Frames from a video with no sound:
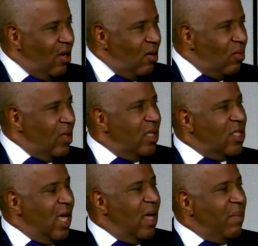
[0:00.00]
the only
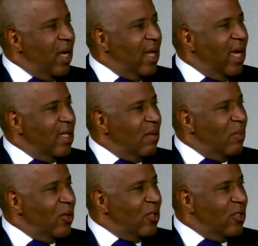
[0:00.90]
job I liked
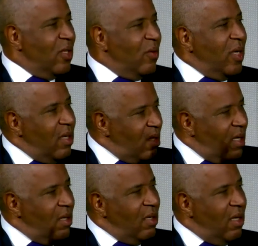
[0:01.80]
in mergers or in,
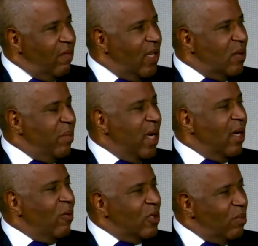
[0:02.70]
in investment
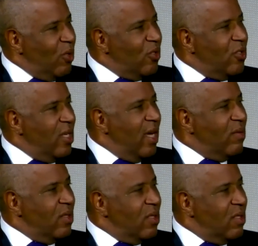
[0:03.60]
banking was mergers and
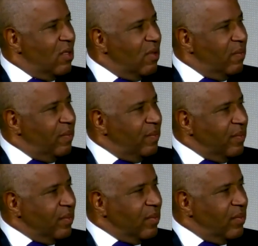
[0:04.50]
acquisitions. Mm.
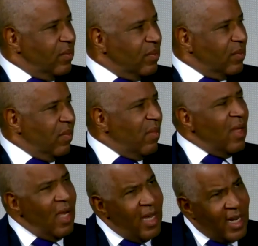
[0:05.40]

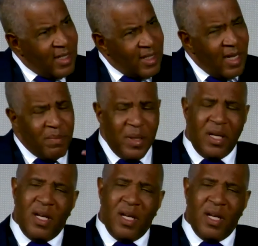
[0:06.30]
And I said it